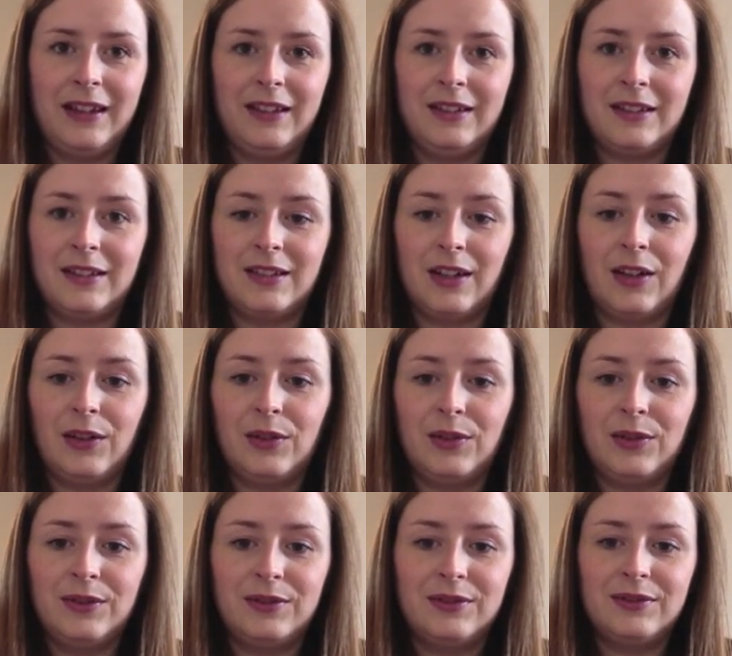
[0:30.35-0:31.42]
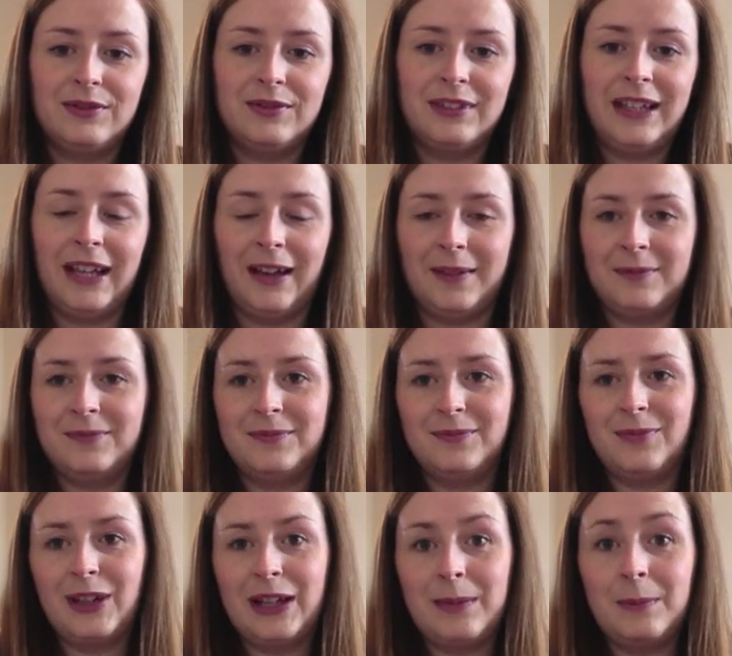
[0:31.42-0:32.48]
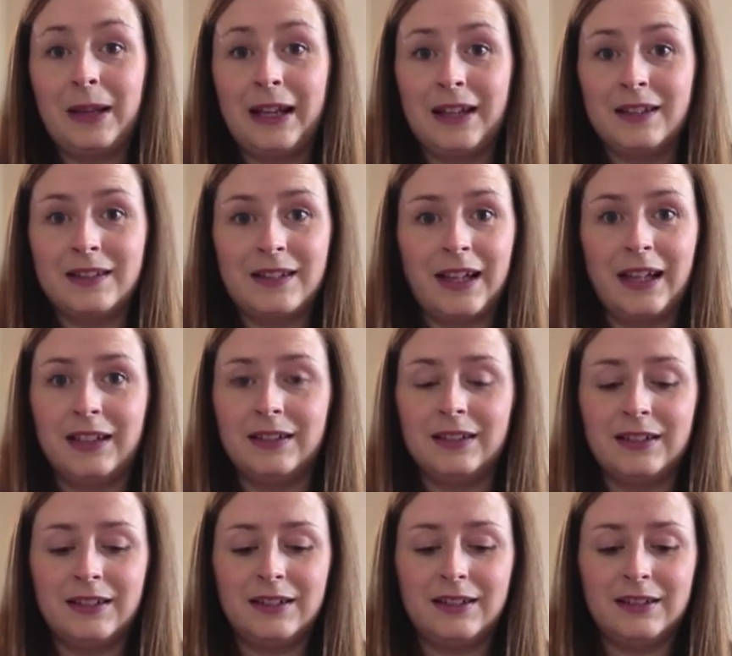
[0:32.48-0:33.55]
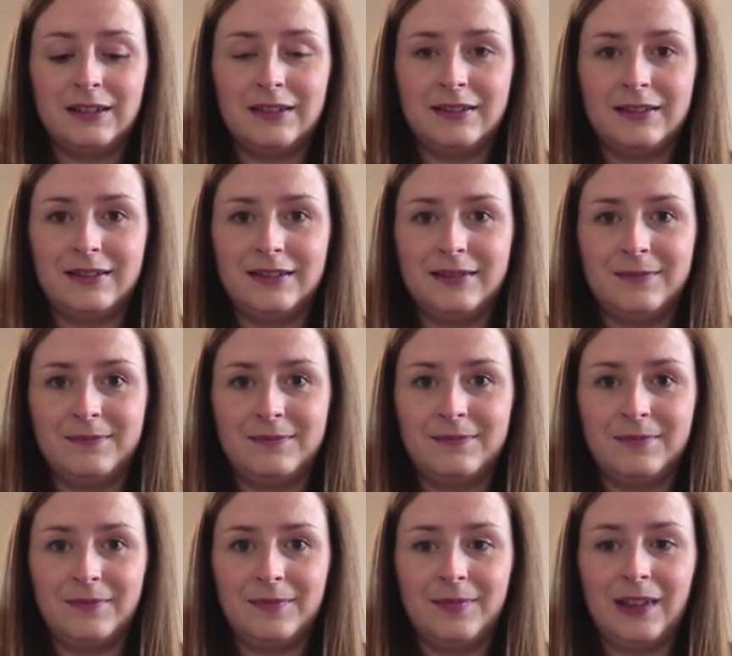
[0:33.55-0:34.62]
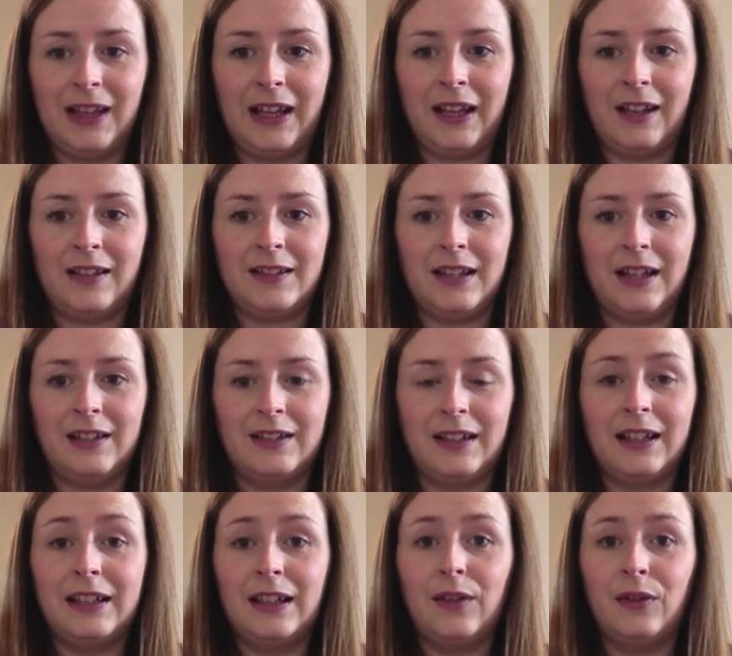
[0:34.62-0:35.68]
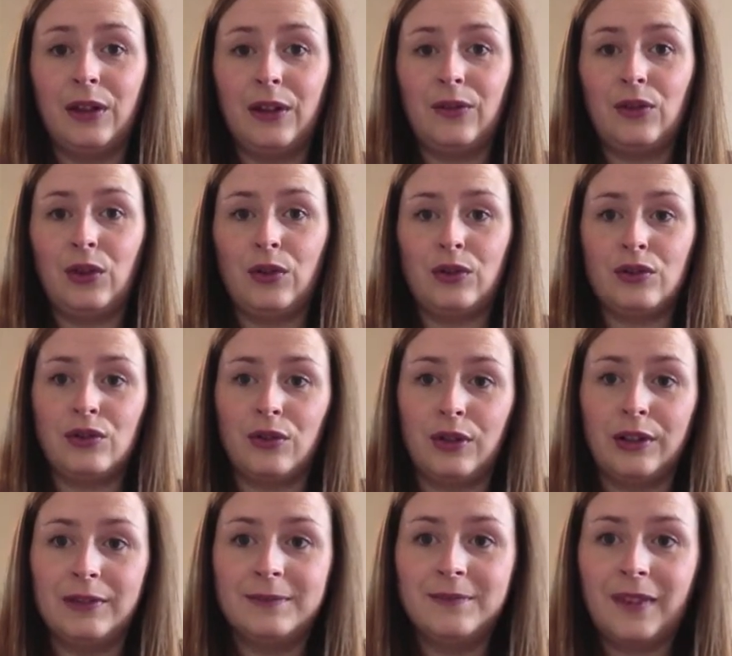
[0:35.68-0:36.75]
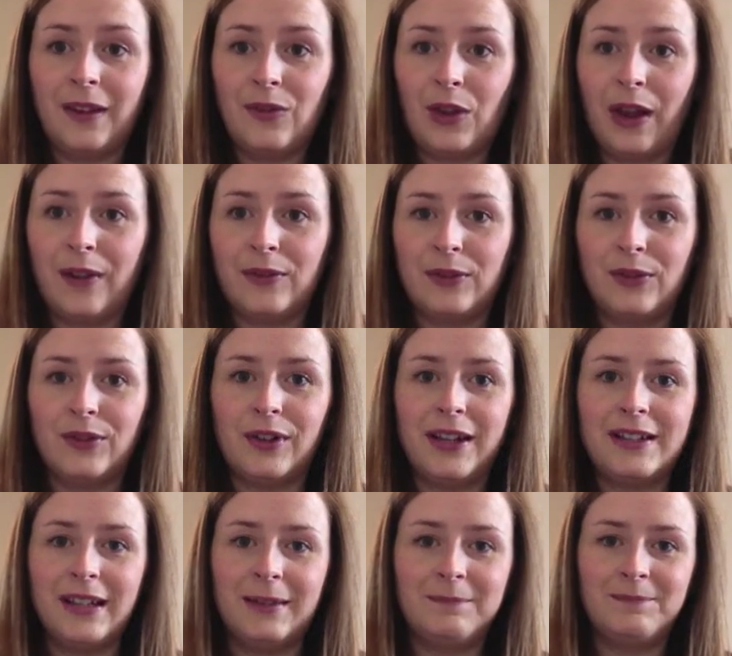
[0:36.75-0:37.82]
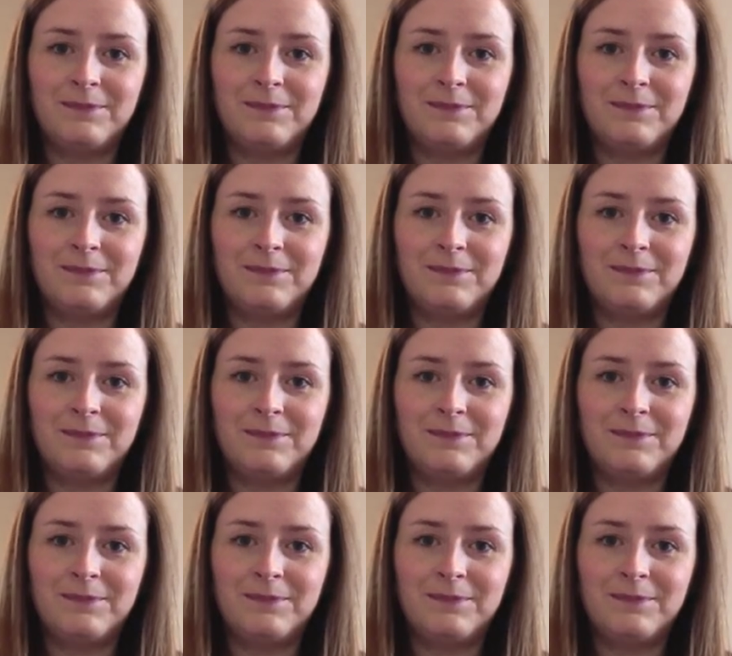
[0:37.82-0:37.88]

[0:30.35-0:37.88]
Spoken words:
So yeah, really pleased, and like I said, I'd love it if you could join if you haven't already.